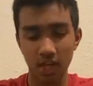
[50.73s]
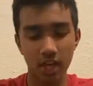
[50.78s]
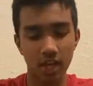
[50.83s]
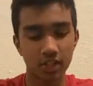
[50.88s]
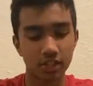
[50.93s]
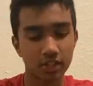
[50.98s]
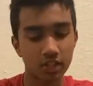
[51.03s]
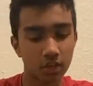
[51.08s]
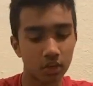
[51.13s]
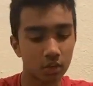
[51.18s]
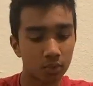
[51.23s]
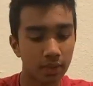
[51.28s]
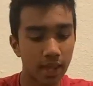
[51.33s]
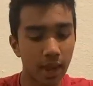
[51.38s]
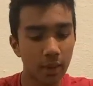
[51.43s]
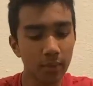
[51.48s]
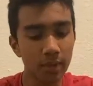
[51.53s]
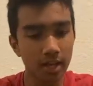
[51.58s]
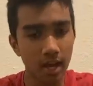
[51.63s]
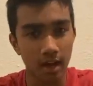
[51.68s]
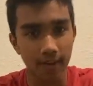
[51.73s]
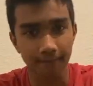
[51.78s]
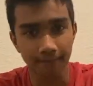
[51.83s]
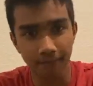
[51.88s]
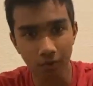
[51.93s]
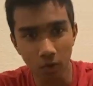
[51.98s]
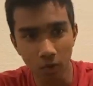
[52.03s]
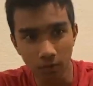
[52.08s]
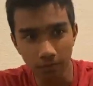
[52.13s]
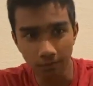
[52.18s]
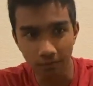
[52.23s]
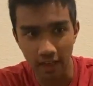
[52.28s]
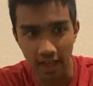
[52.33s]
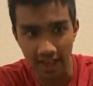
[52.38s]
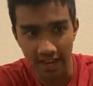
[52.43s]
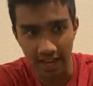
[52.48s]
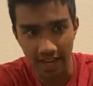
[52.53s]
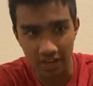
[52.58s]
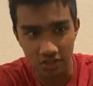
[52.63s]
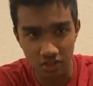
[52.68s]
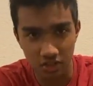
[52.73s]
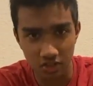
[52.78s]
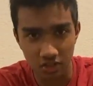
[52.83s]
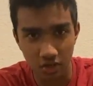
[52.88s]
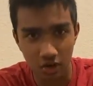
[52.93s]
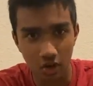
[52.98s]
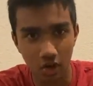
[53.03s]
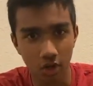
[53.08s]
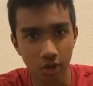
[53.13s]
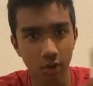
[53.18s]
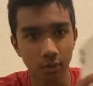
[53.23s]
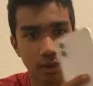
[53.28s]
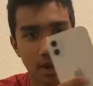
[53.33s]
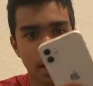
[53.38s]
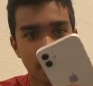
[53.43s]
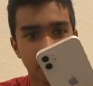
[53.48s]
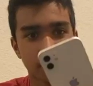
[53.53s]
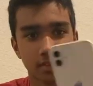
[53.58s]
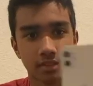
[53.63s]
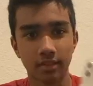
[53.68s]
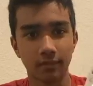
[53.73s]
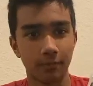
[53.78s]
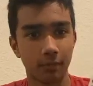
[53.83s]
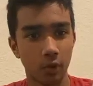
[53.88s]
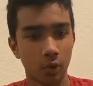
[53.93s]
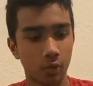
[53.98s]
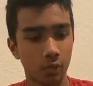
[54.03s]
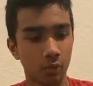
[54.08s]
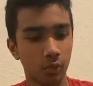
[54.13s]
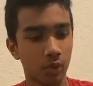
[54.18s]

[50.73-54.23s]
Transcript: So now we got full flat edges all around the phone,